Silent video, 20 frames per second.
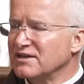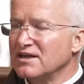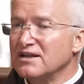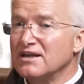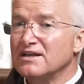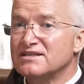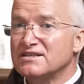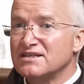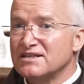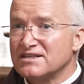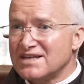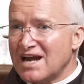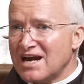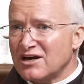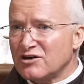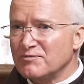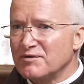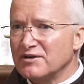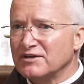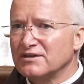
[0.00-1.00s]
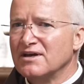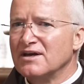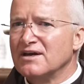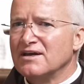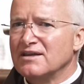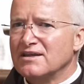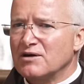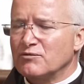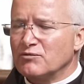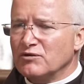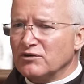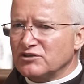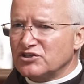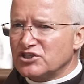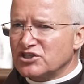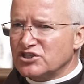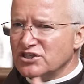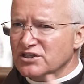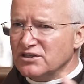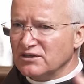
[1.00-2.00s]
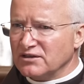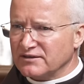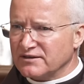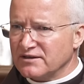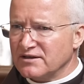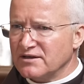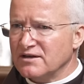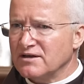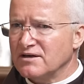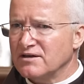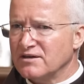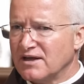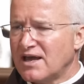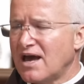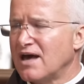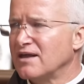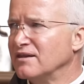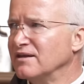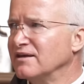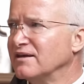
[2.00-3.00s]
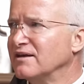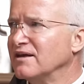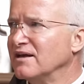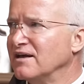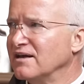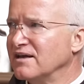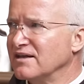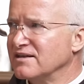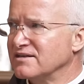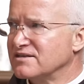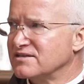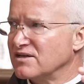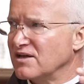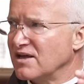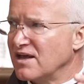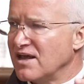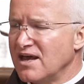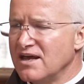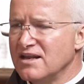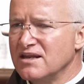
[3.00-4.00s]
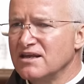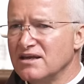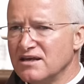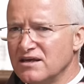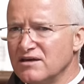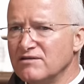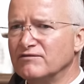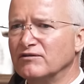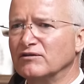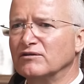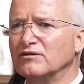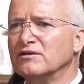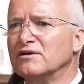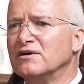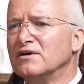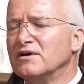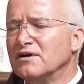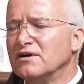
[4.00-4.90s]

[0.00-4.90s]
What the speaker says: And it's the sacrament that will shield the Catholic against any evil